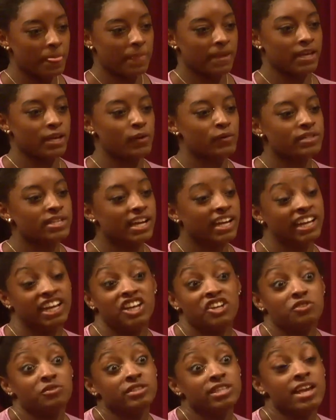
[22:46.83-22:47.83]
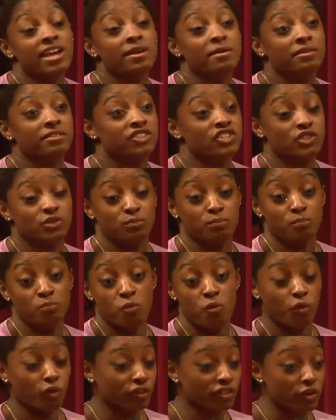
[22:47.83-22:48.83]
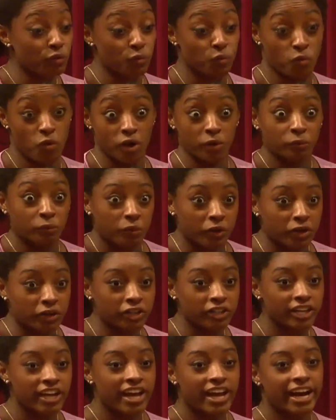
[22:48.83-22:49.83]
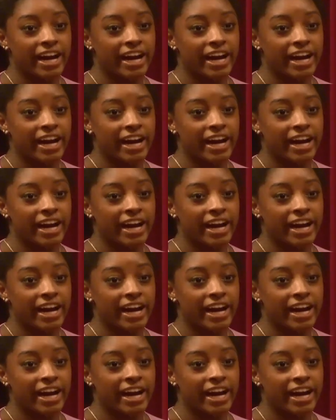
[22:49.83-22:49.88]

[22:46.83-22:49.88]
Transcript: he was like, can you say just more than one word?